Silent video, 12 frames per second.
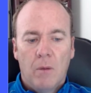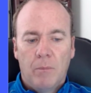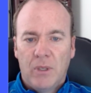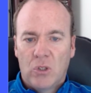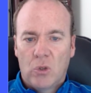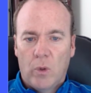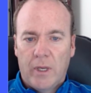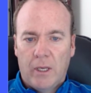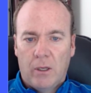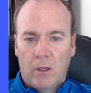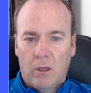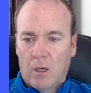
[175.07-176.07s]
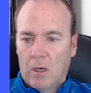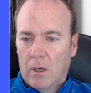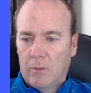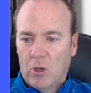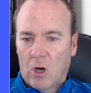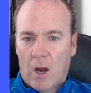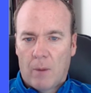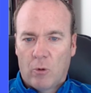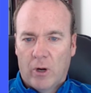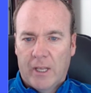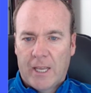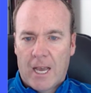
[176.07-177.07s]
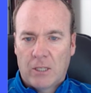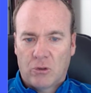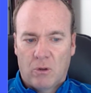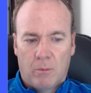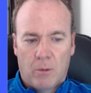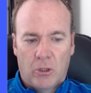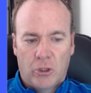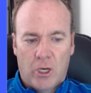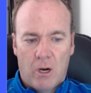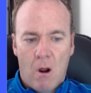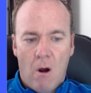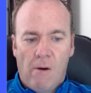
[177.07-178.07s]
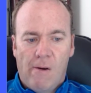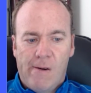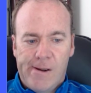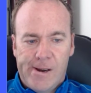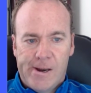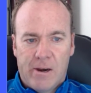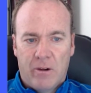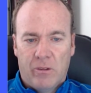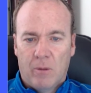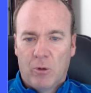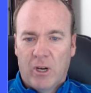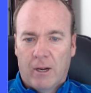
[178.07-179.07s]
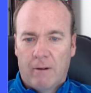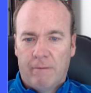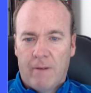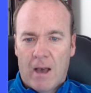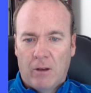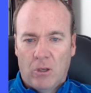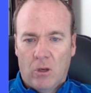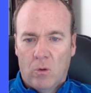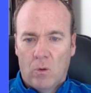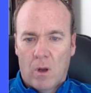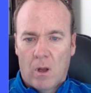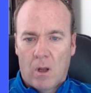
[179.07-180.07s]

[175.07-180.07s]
between your operating cash flow margin and the predicted value